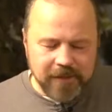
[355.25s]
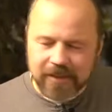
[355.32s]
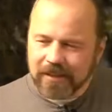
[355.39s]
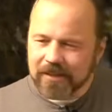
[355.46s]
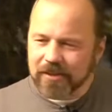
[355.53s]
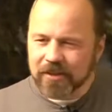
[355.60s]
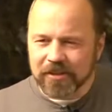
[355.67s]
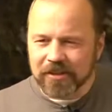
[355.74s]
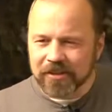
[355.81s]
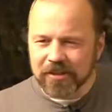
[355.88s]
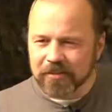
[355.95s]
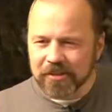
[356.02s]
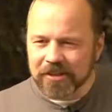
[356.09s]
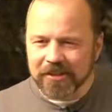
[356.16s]
that, that's such
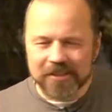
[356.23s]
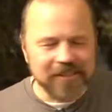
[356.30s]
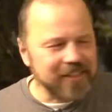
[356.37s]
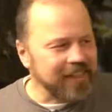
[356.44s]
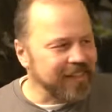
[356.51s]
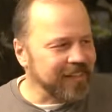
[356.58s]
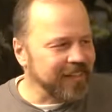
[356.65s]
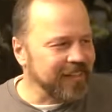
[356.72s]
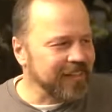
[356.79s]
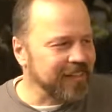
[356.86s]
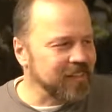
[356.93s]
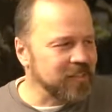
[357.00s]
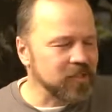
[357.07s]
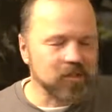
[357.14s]
a misunderstanding,
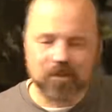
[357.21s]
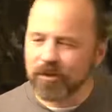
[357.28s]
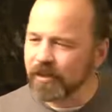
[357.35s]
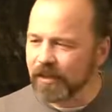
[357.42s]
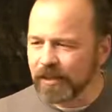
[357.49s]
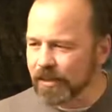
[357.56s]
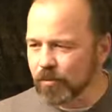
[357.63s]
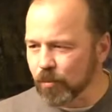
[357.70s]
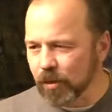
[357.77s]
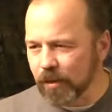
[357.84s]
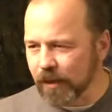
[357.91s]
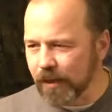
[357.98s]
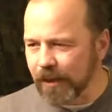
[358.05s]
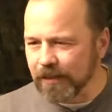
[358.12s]
and it's so silly. It doesn't
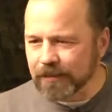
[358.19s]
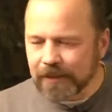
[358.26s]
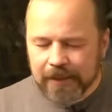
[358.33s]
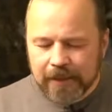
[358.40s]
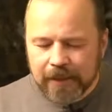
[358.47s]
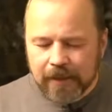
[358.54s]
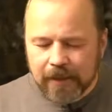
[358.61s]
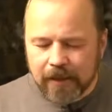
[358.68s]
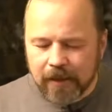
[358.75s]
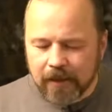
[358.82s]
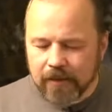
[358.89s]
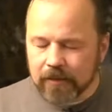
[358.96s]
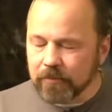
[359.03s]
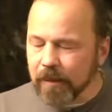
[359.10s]
work like that.
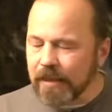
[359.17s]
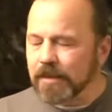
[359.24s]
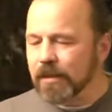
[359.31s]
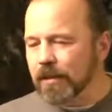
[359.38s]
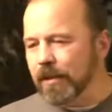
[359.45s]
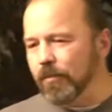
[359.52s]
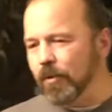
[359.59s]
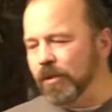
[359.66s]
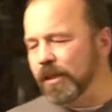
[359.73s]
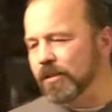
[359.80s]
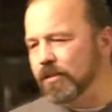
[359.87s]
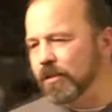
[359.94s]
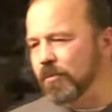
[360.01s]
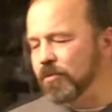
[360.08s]
Uh, basically, what
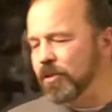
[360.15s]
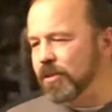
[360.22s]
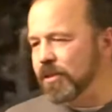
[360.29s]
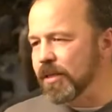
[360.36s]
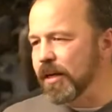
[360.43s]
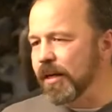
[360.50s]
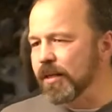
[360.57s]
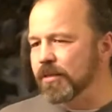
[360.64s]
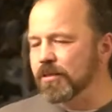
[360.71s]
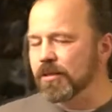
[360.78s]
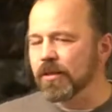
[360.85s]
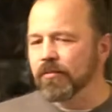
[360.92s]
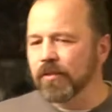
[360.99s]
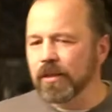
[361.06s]
that scripture says
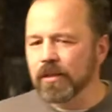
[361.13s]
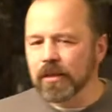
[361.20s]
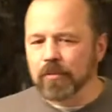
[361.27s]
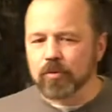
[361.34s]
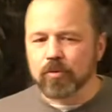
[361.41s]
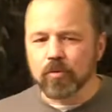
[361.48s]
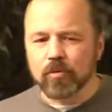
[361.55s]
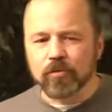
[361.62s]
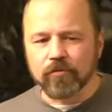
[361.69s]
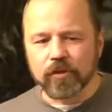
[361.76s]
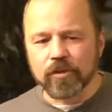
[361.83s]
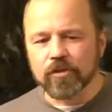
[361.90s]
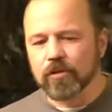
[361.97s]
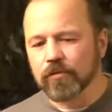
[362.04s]
when it comes to
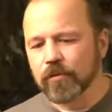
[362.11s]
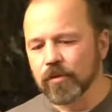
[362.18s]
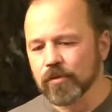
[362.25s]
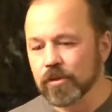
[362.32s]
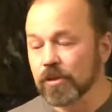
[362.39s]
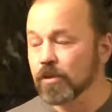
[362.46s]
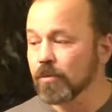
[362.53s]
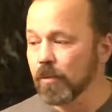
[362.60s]
confession of your sins to